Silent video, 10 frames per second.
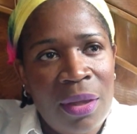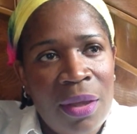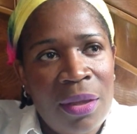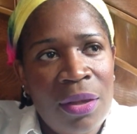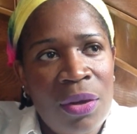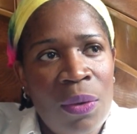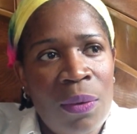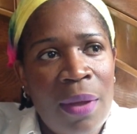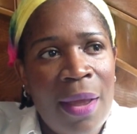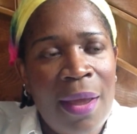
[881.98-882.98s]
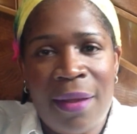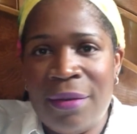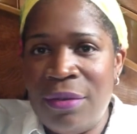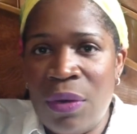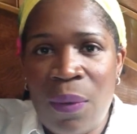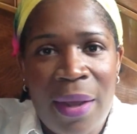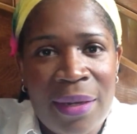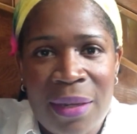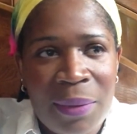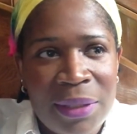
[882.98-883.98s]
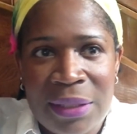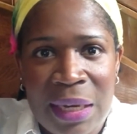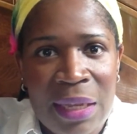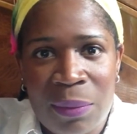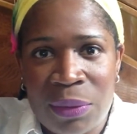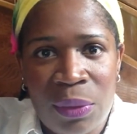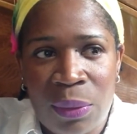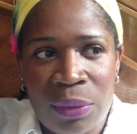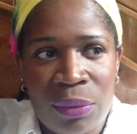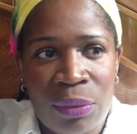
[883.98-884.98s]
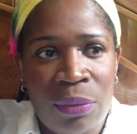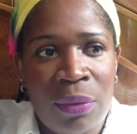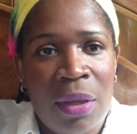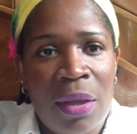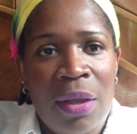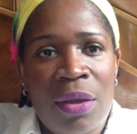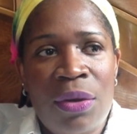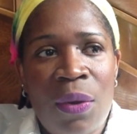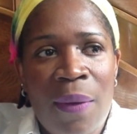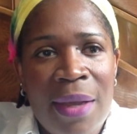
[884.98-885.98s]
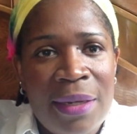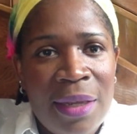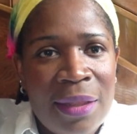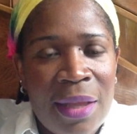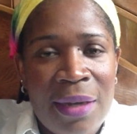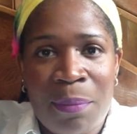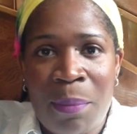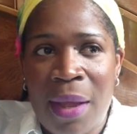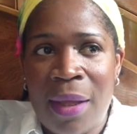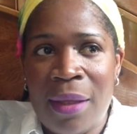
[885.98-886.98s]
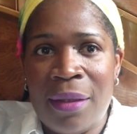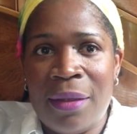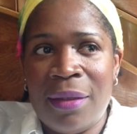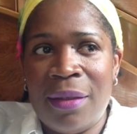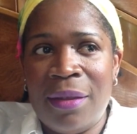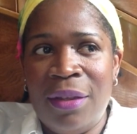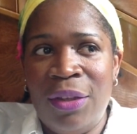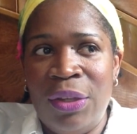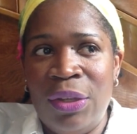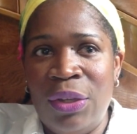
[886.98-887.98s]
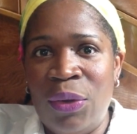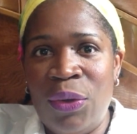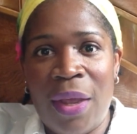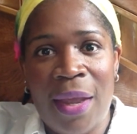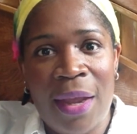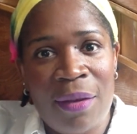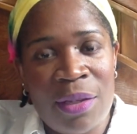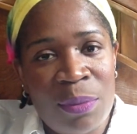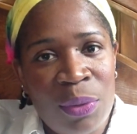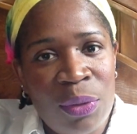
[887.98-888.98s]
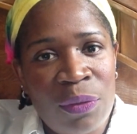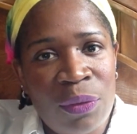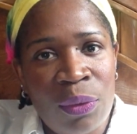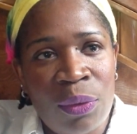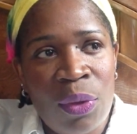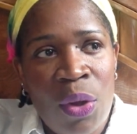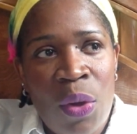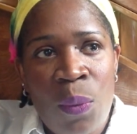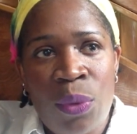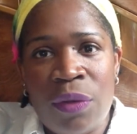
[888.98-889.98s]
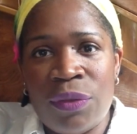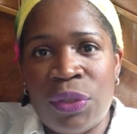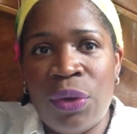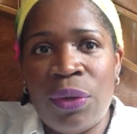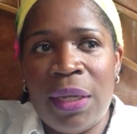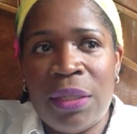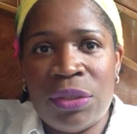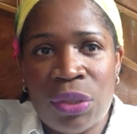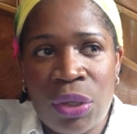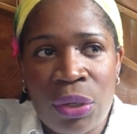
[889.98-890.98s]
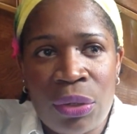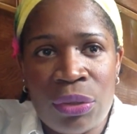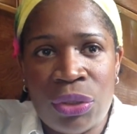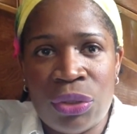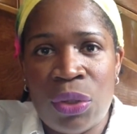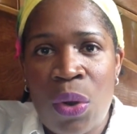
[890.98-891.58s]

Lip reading: I had no idea what this lady was going through. No idea that your hair is beautiful would have turned into her just